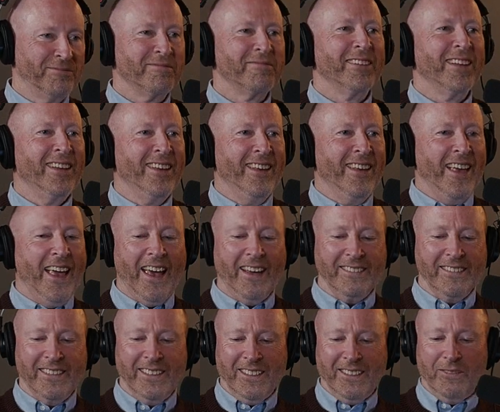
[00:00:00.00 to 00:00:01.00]
Yeah. yeah.
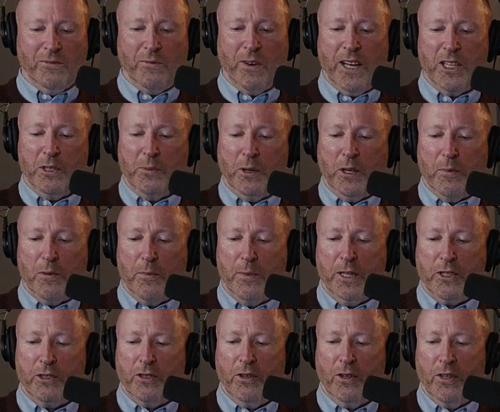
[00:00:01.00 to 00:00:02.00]
And uh, Ryan's pulled up a
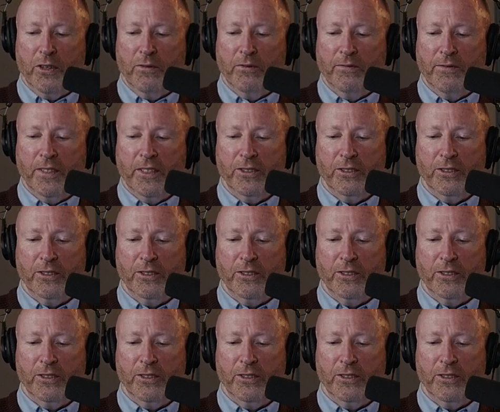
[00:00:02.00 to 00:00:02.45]
picture of uh,